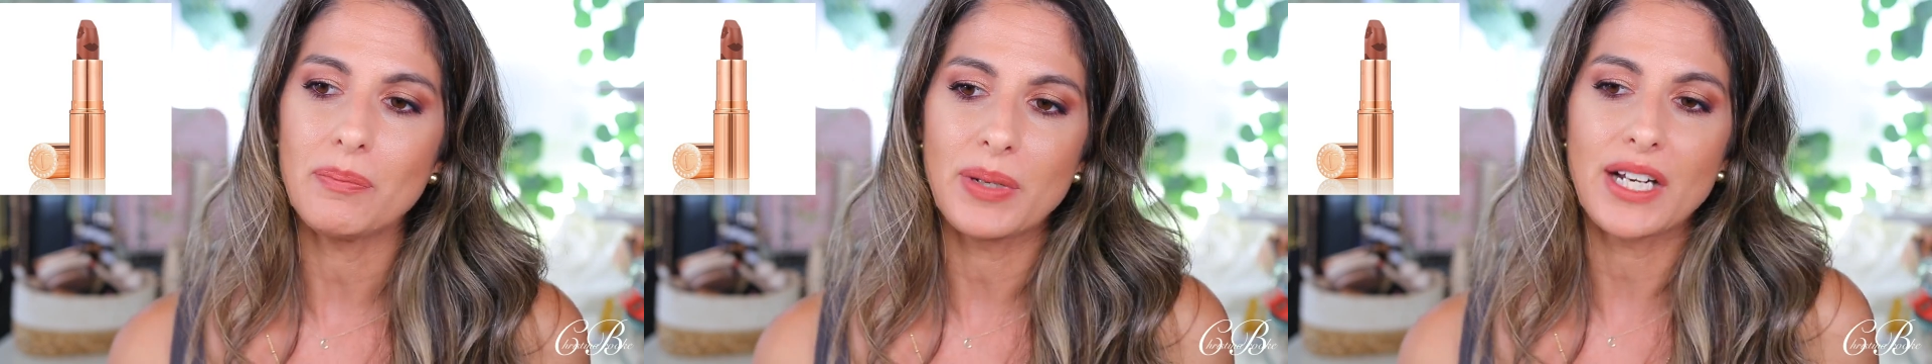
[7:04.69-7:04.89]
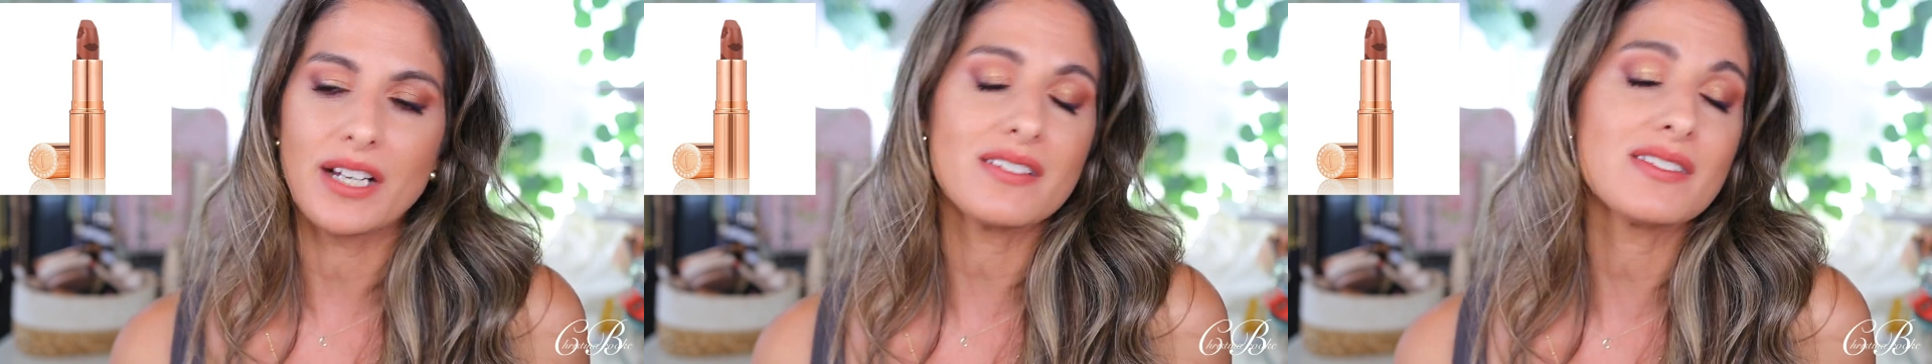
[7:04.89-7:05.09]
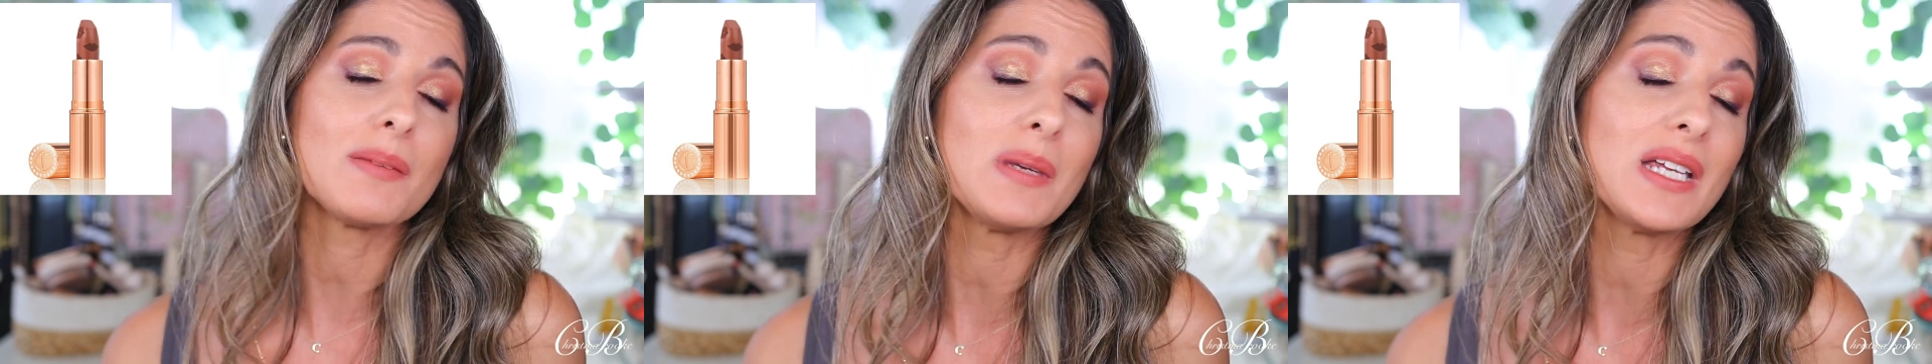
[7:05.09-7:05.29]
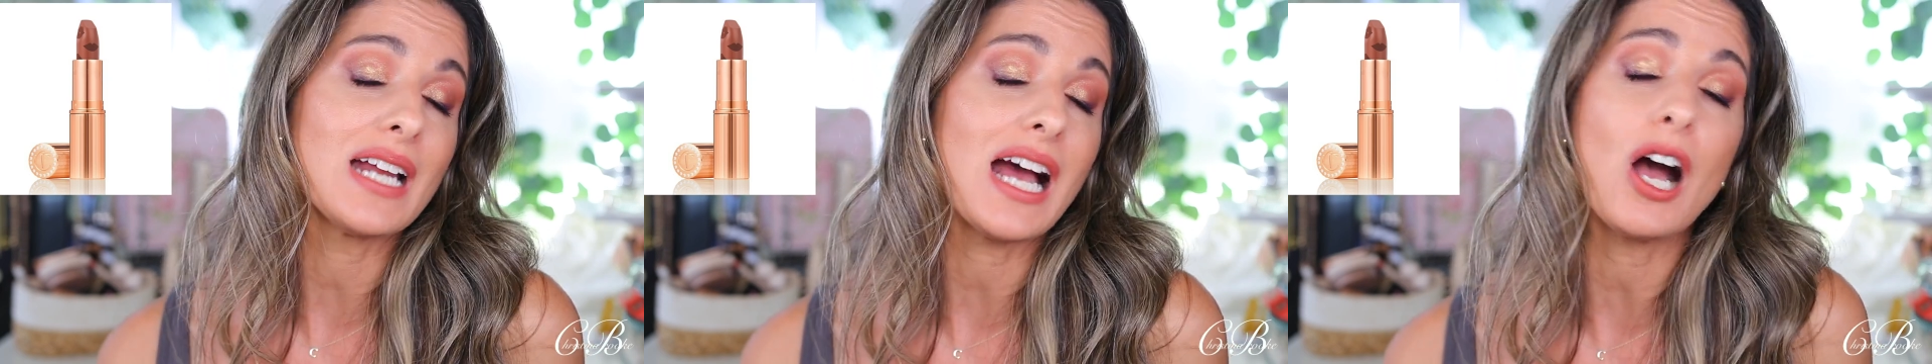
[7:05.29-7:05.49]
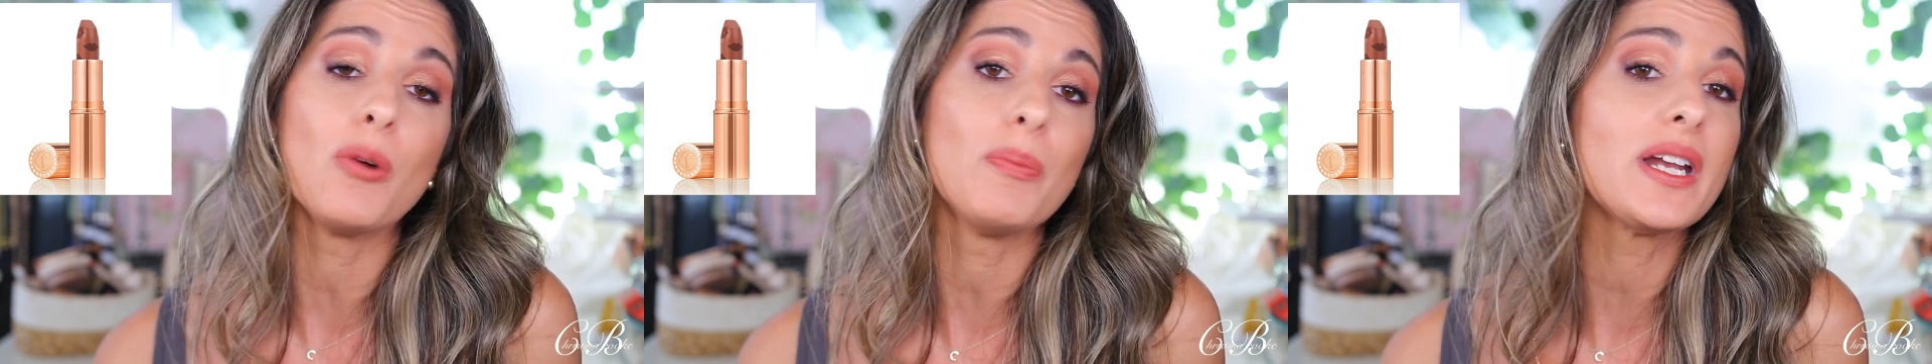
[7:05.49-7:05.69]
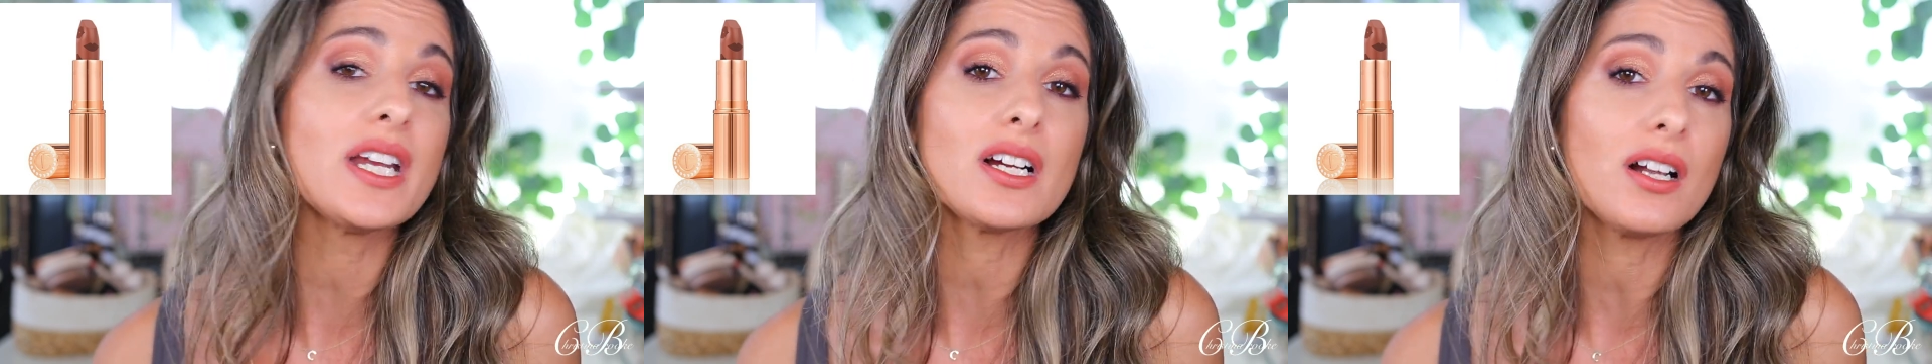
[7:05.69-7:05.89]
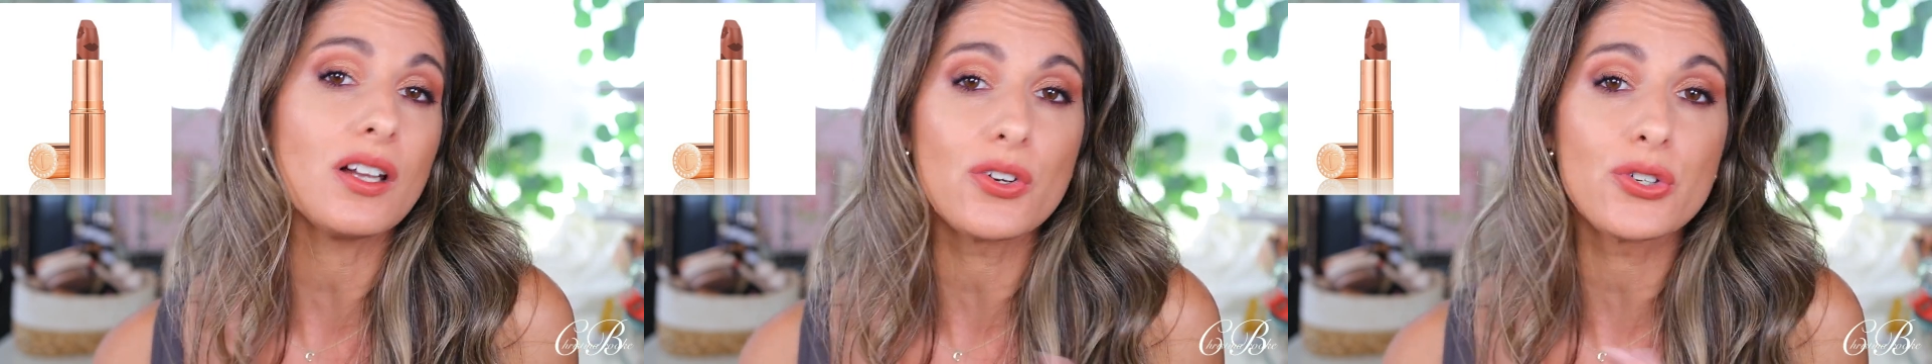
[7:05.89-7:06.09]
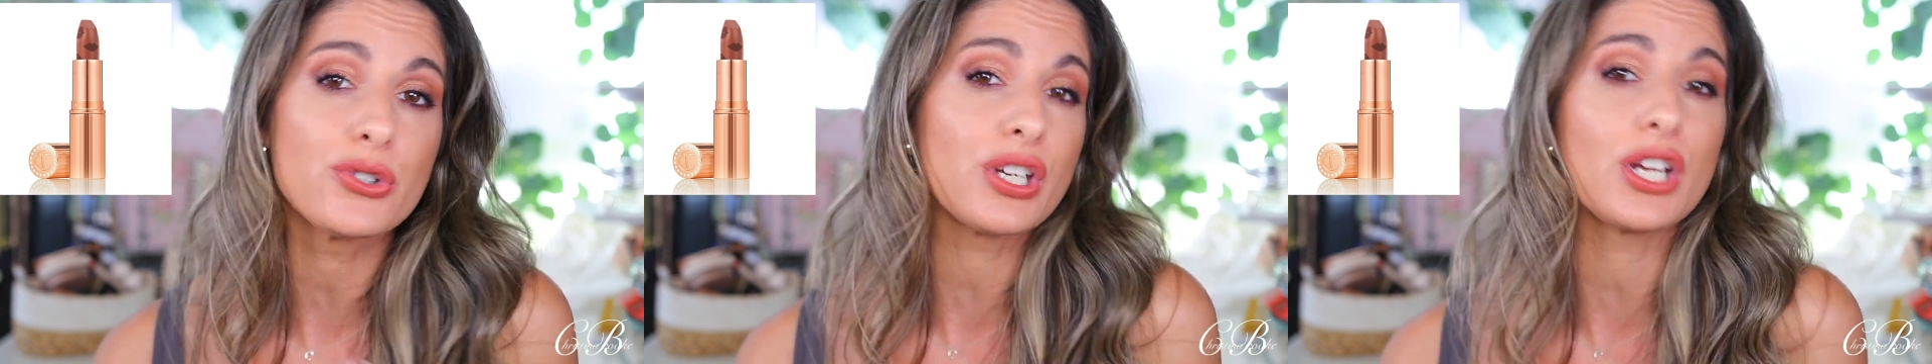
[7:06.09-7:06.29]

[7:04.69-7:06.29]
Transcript: But I guess, I mean, how many colors